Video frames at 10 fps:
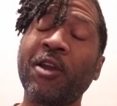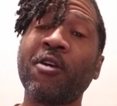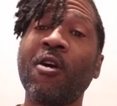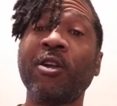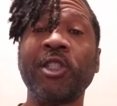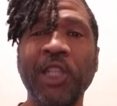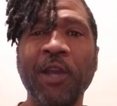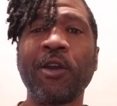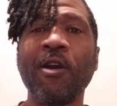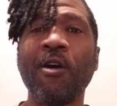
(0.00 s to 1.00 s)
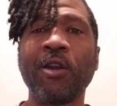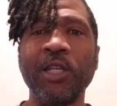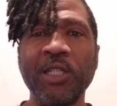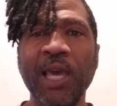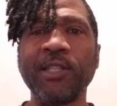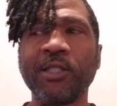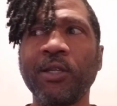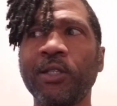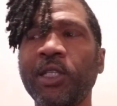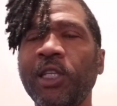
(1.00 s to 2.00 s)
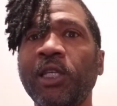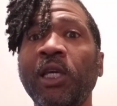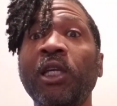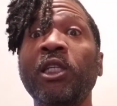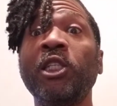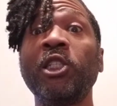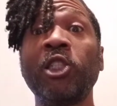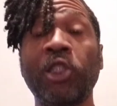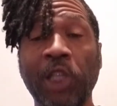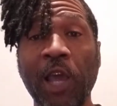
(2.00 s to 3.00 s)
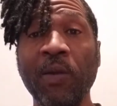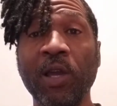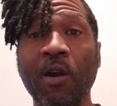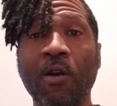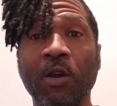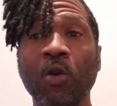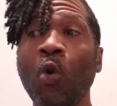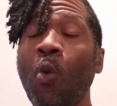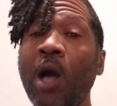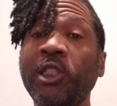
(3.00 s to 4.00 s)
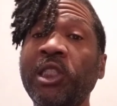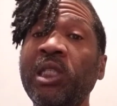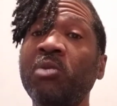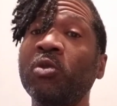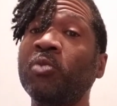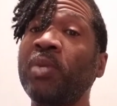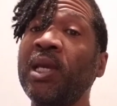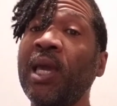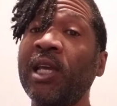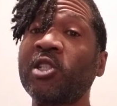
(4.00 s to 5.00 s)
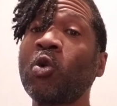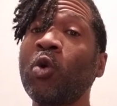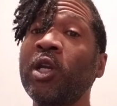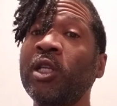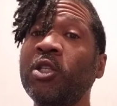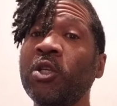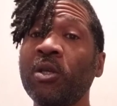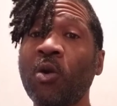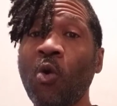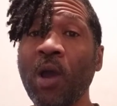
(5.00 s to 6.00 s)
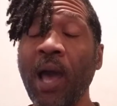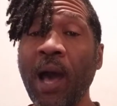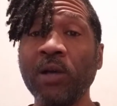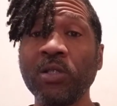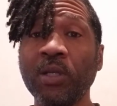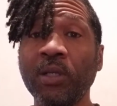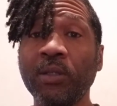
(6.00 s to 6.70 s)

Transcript: Carter. Sharon Carter is Agent 13. Sharon Carter, while Steve was being escorted into the courthouse,